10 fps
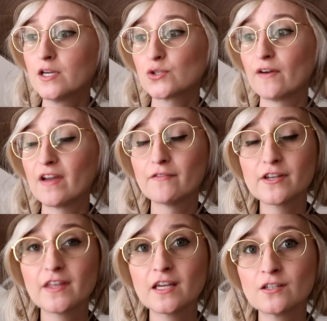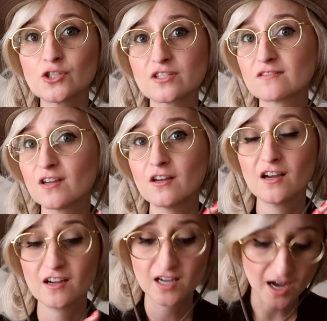So have everything just
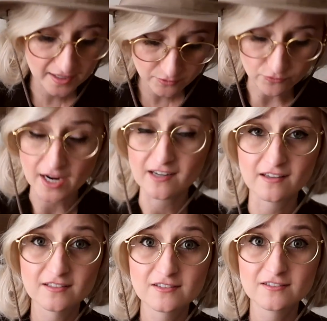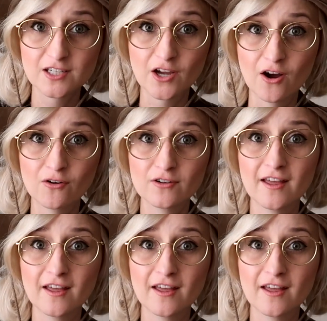cut and ready to go.